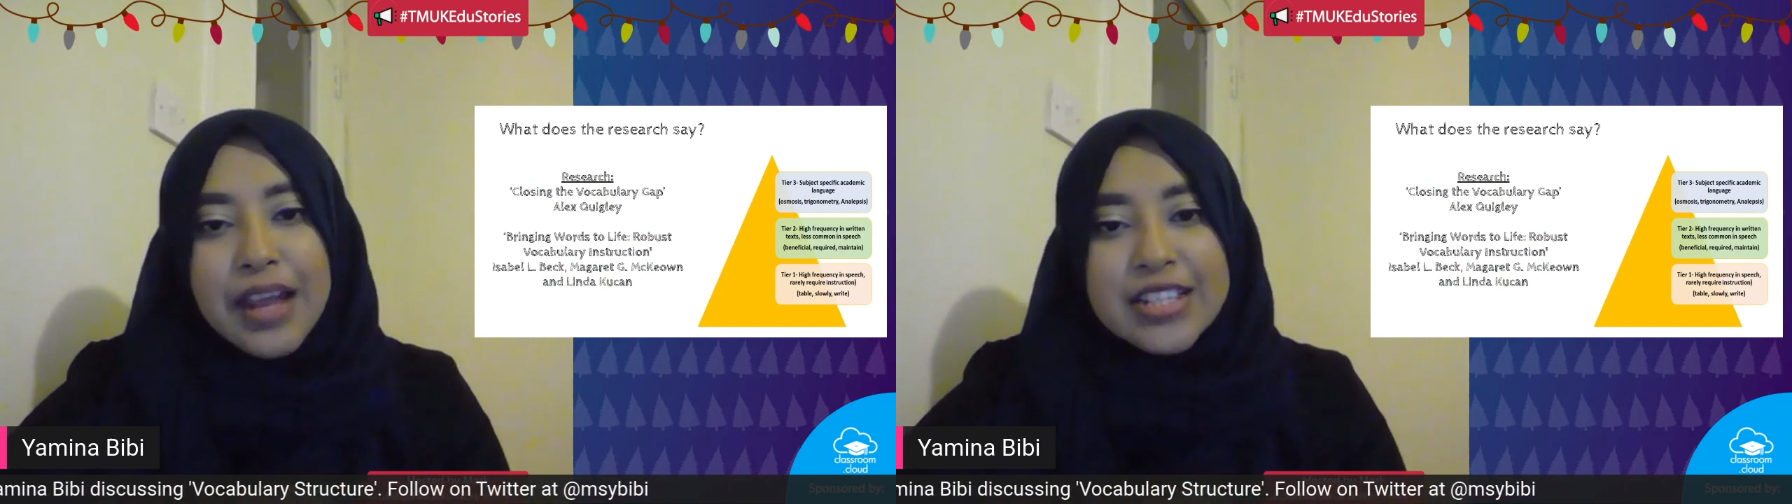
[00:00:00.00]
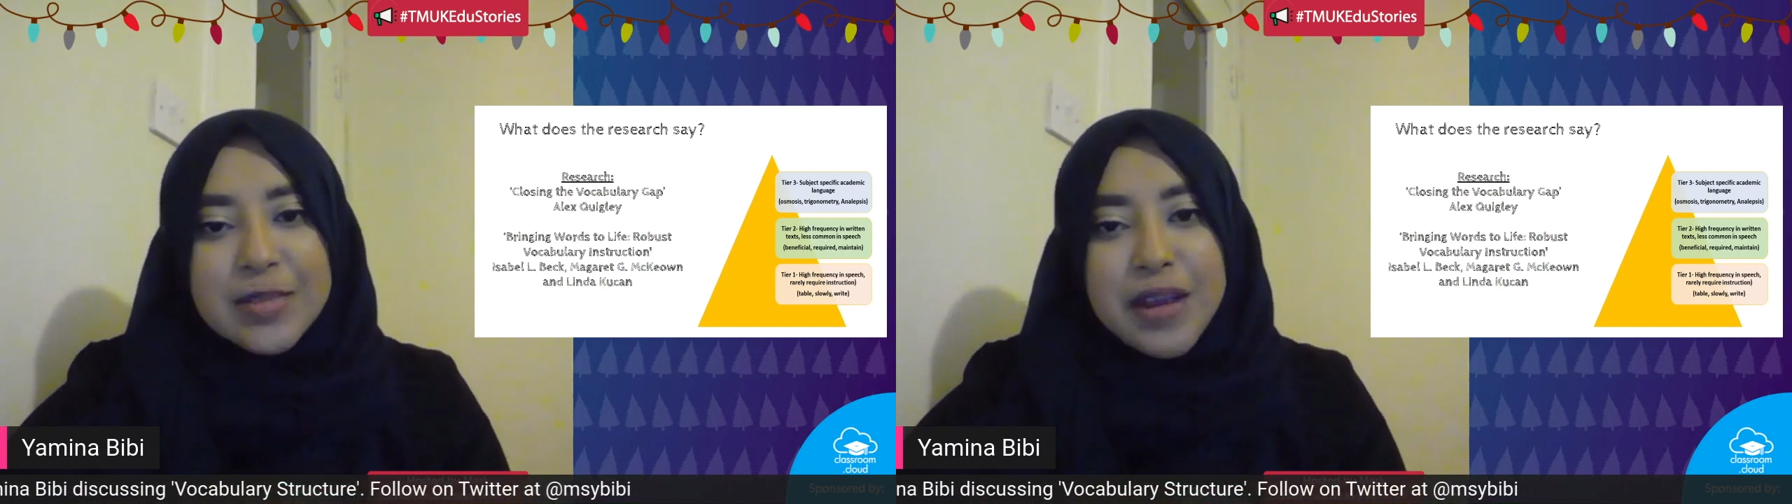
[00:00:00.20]

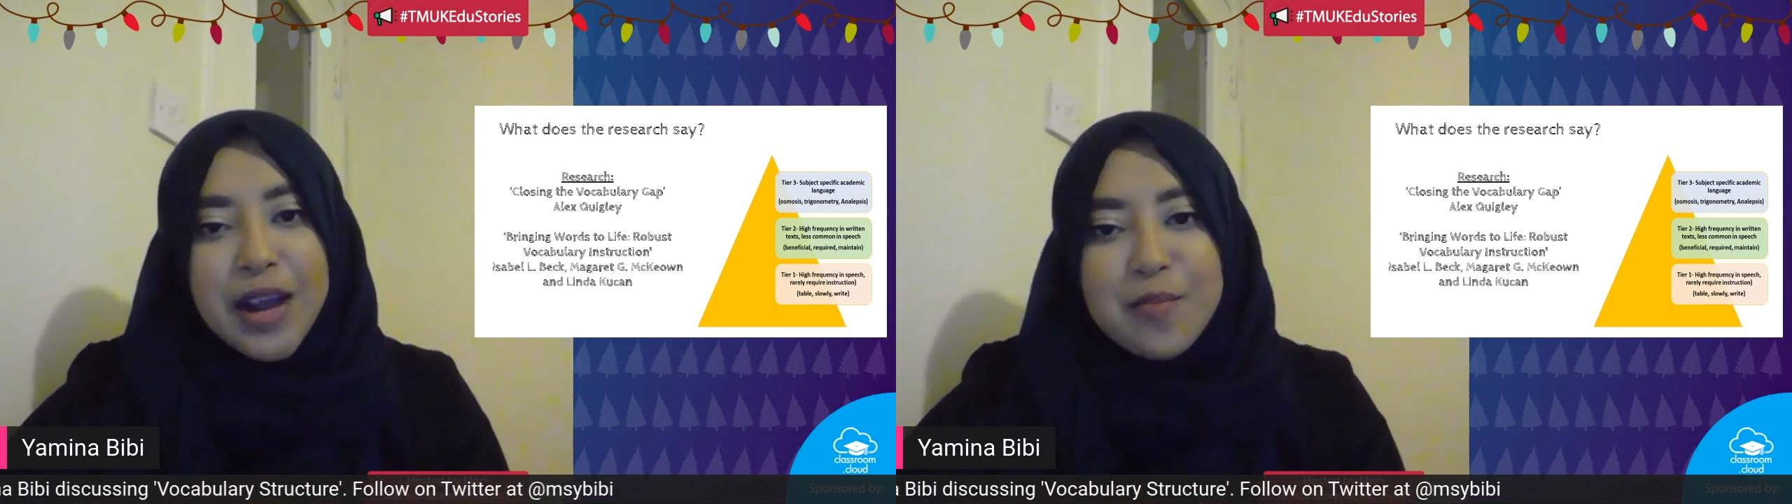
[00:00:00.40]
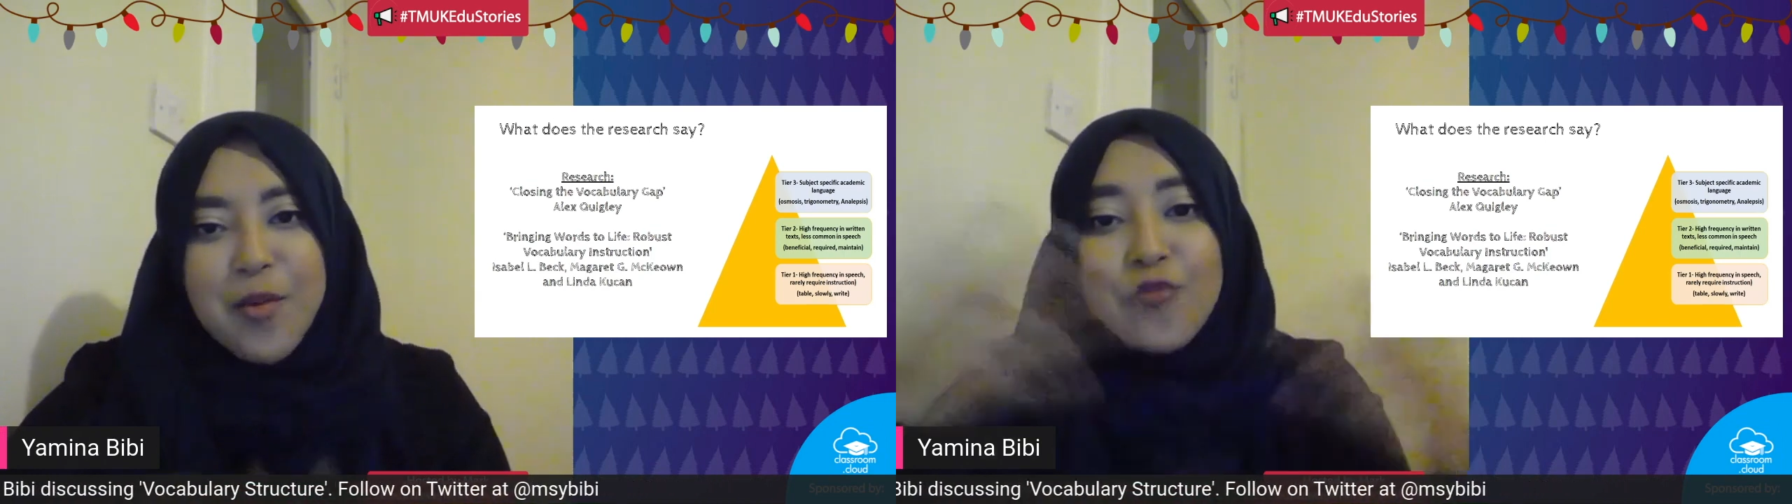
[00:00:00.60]
as it's
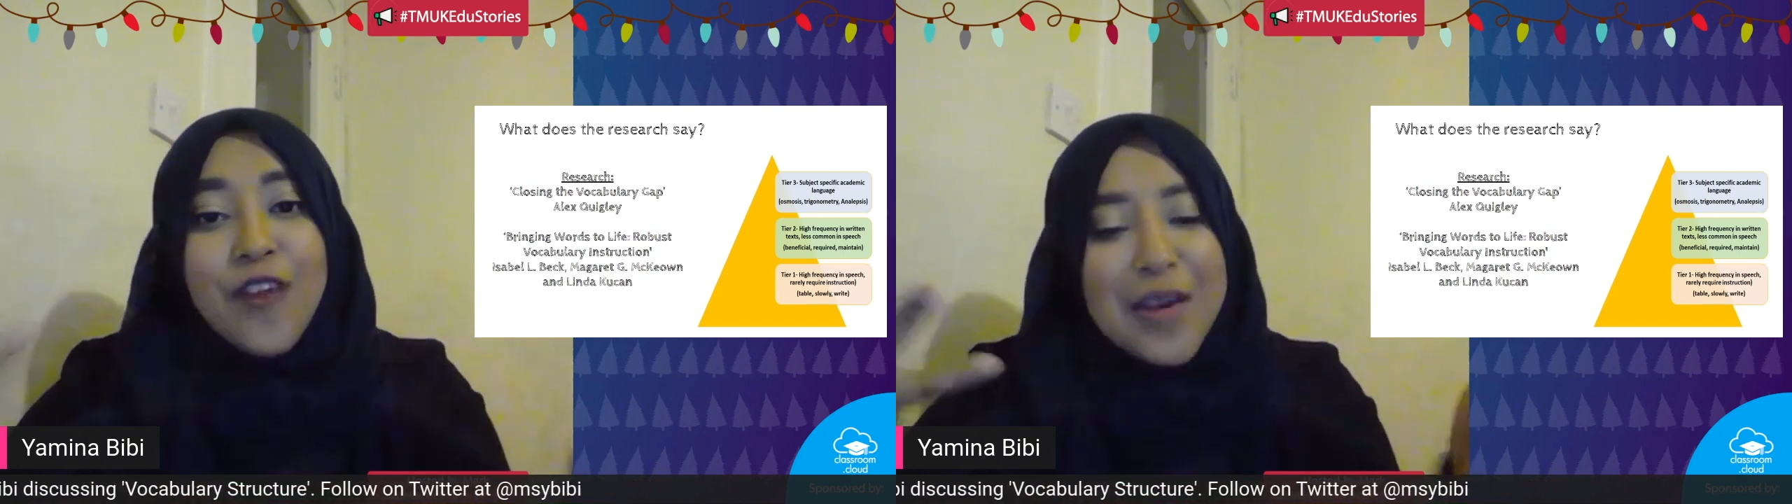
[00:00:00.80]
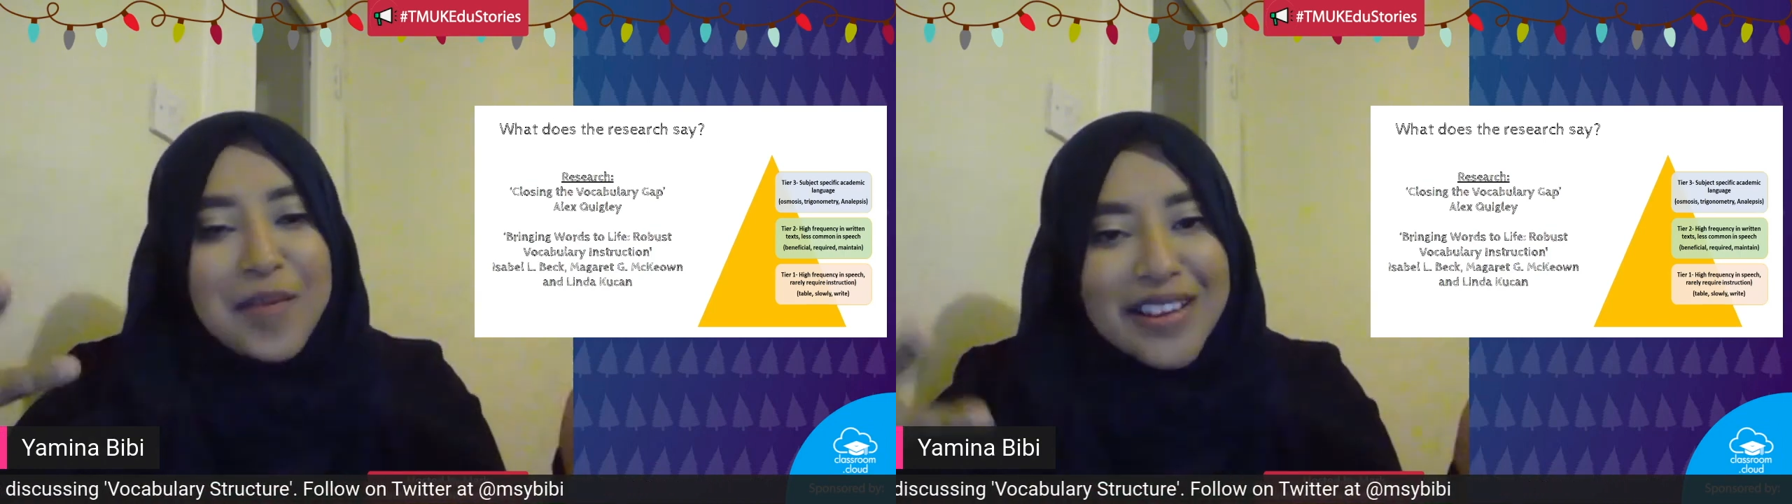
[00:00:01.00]
become more
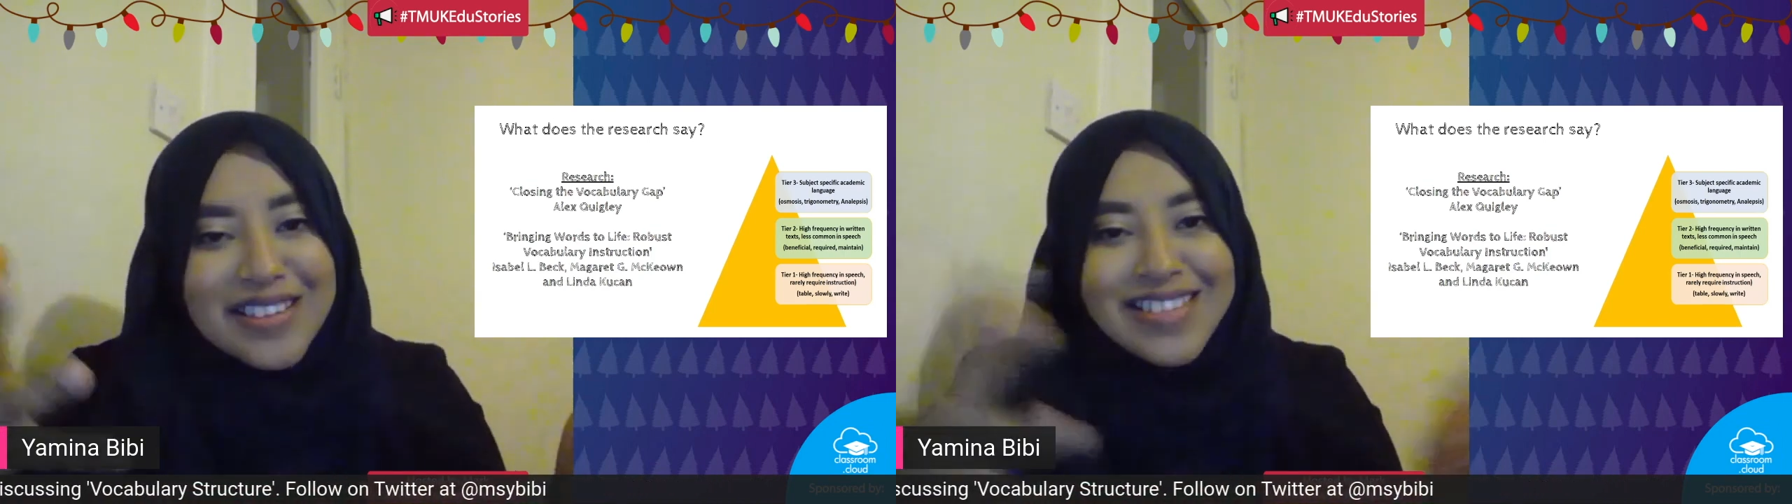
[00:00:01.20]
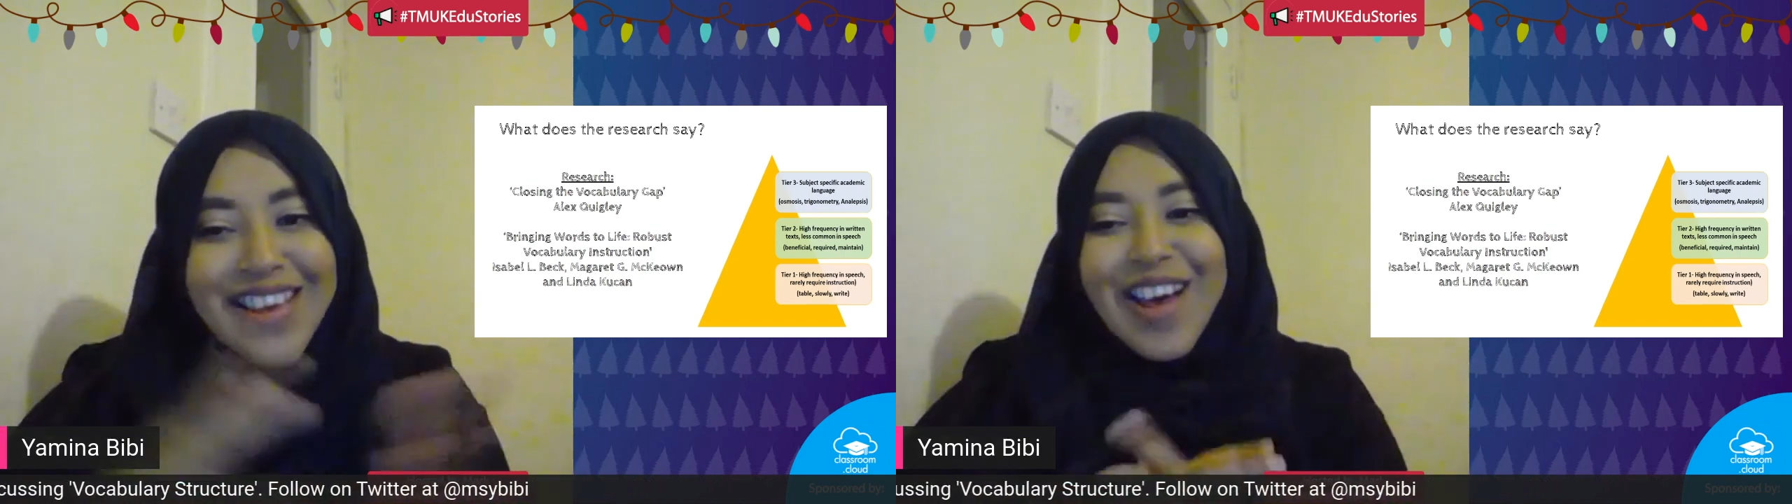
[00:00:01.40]
famous